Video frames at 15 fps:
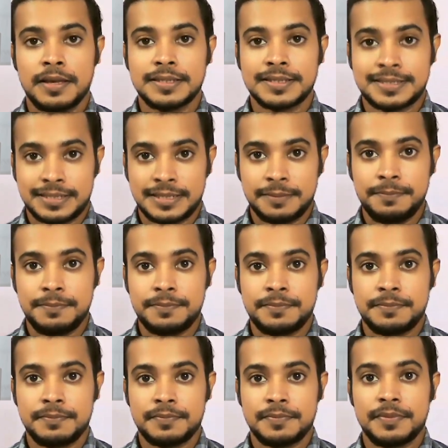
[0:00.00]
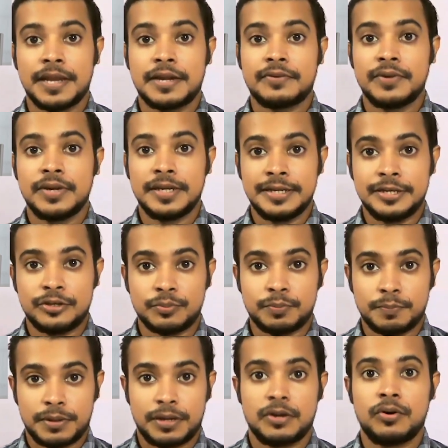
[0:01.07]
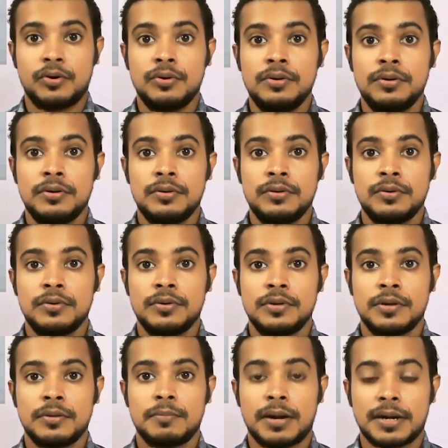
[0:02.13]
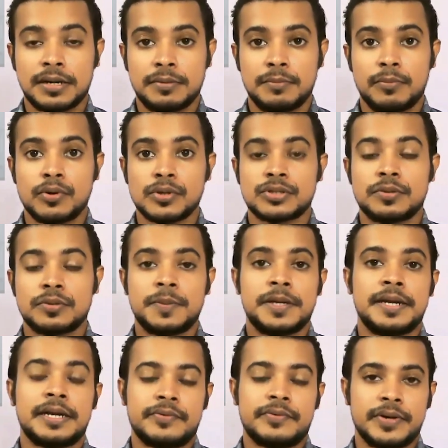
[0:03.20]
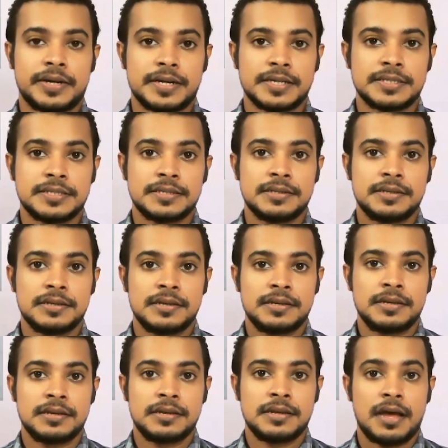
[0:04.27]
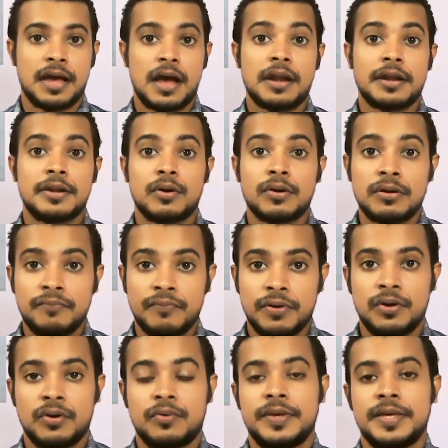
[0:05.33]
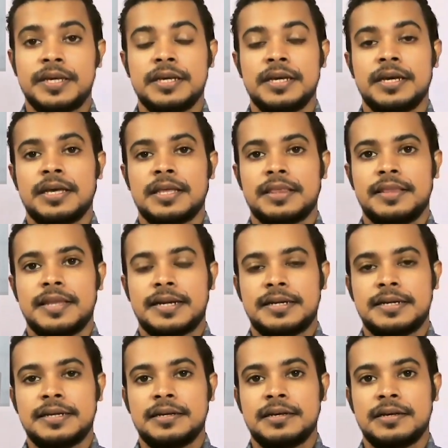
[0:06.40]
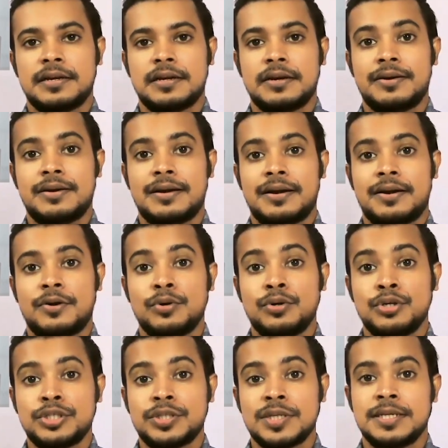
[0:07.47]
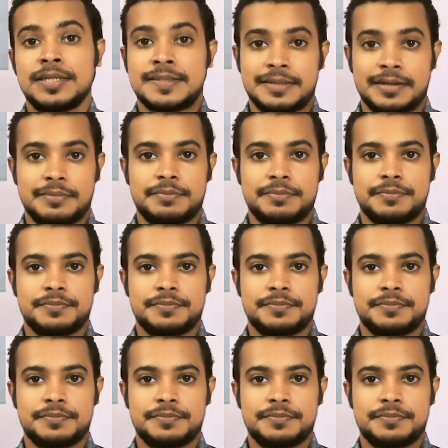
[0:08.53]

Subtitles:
step that we need to follow, but most of the networkers are not following that crucial step.